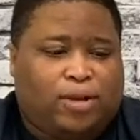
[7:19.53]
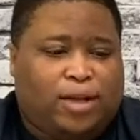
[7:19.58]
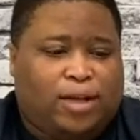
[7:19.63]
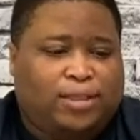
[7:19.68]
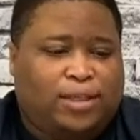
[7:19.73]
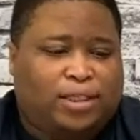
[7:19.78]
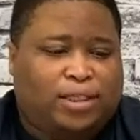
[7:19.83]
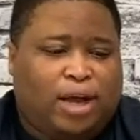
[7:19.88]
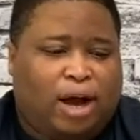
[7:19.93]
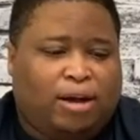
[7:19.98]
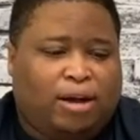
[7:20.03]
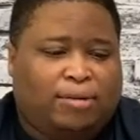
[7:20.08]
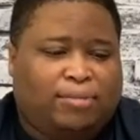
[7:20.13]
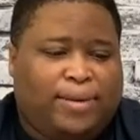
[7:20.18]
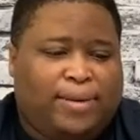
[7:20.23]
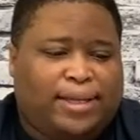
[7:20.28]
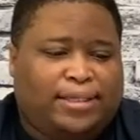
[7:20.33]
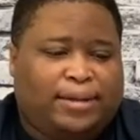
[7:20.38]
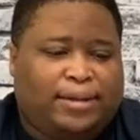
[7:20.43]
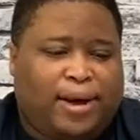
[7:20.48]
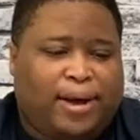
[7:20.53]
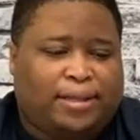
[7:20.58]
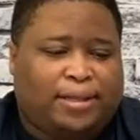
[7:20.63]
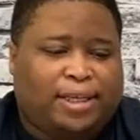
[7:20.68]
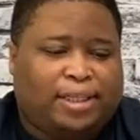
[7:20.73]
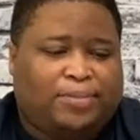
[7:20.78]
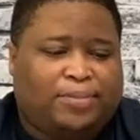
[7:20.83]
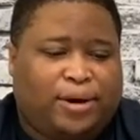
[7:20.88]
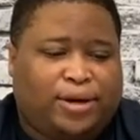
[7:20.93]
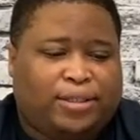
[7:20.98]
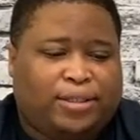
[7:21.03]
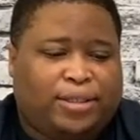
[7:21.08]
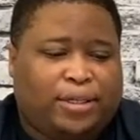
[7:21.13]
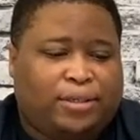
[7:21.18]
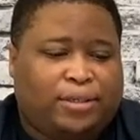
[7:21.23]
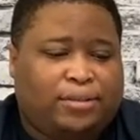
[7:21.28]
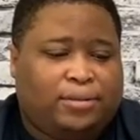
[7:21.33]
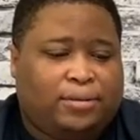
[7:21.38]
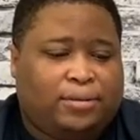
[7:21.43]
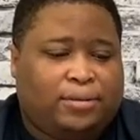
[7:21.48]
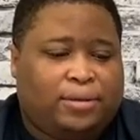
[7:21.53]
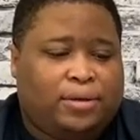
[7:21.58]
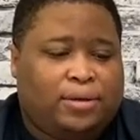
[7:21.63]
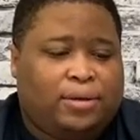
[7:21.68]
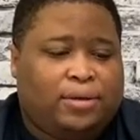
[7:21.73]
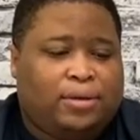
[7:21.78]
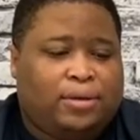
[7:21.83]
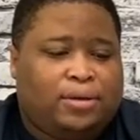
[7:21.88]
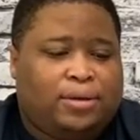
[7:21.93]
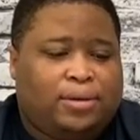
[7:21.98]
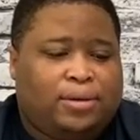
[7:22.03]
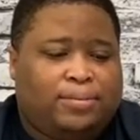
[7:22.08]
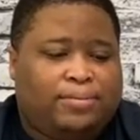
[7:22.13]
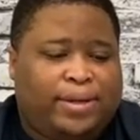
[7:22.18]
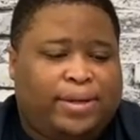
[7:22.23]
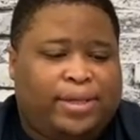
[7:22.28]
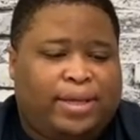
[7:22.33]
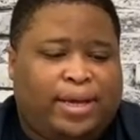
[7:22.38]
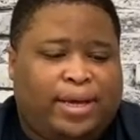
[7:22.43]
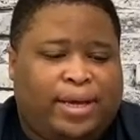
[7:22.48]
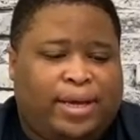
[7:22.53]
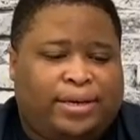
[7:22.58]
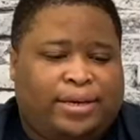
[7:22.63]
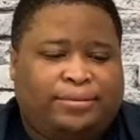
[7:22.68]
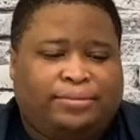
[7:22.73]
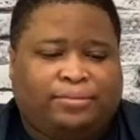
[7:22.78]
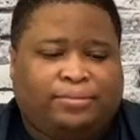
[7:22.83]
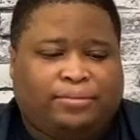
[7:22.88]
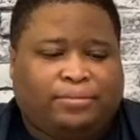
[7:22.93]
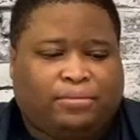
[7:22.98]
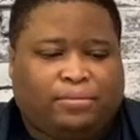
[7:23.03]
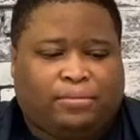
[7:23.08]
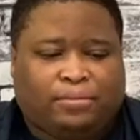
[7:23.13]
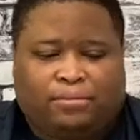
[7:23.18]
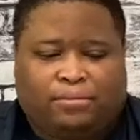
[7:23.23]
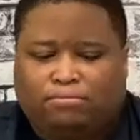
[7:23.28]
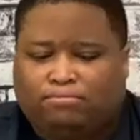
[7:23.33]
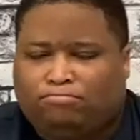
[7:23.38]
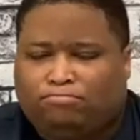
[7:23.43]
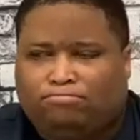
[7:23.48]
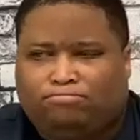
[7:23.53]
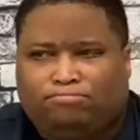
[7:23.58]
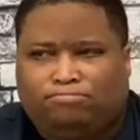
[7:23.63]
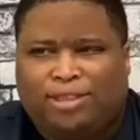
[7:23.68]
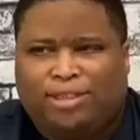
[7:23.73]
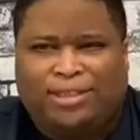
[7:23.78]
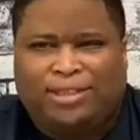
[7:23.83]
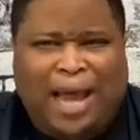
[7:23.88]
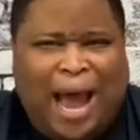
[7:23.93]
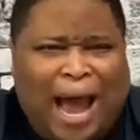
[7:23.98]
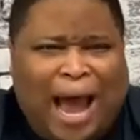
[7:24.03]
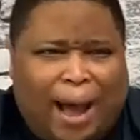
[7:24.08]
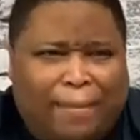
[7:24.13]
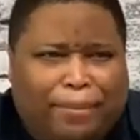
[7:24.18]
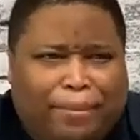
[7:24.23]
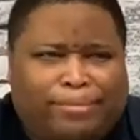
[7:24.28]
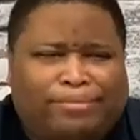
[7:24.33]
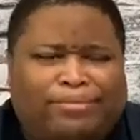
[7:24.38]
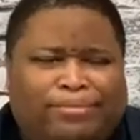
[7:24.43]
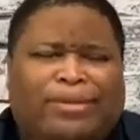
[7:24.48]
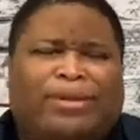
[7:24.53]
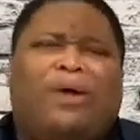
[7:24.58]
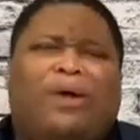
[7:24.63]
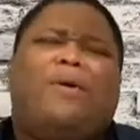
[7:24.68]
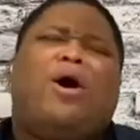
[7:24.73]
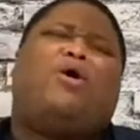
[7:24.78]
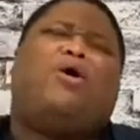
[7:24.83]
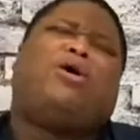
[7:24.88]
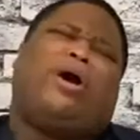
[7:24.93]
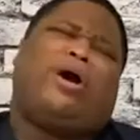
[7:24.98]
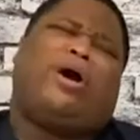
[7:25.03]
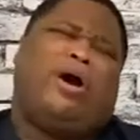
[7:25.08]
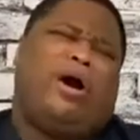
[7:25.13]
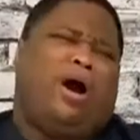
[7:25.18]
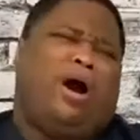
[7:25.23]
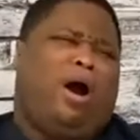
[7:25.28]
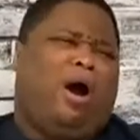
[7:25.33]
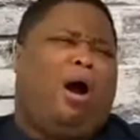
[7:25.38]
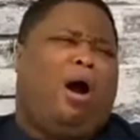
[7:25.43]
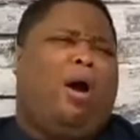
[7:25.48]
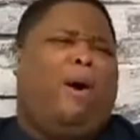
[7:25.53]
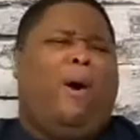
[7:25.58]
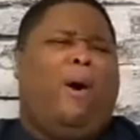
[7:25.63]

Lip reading: to talk mess about this person, but then stop? Come on, girl.